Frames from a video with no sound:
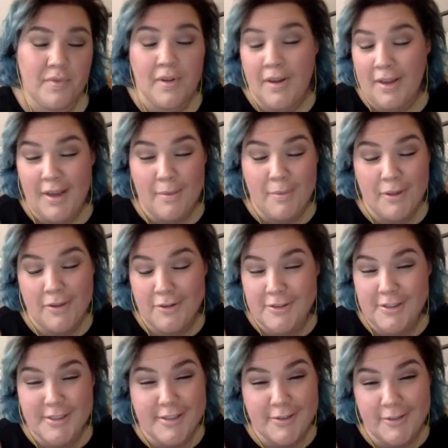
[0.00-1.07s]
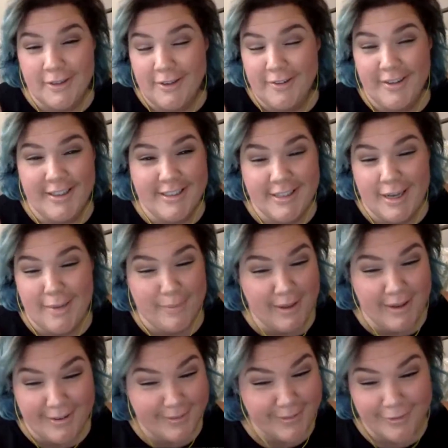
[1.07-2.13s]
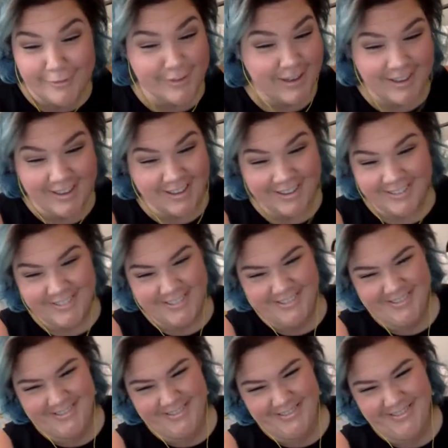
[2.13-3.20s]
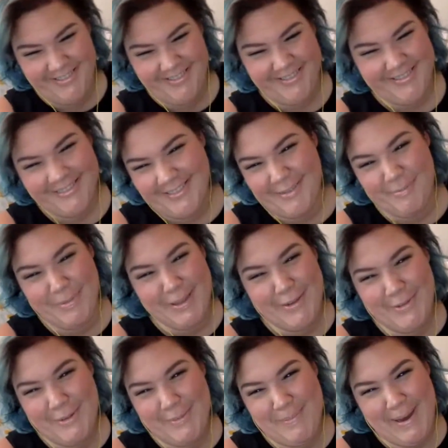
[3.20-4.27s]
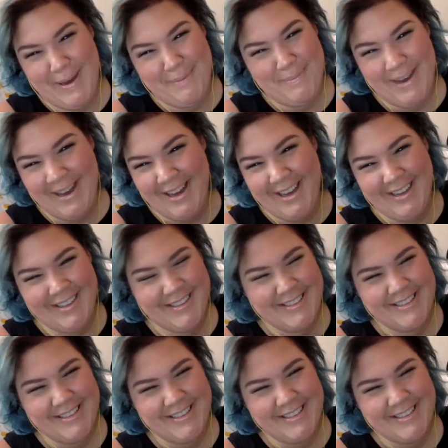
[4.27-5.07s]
Game of Thrones is doing a great job at it though right now. Blowing my mind.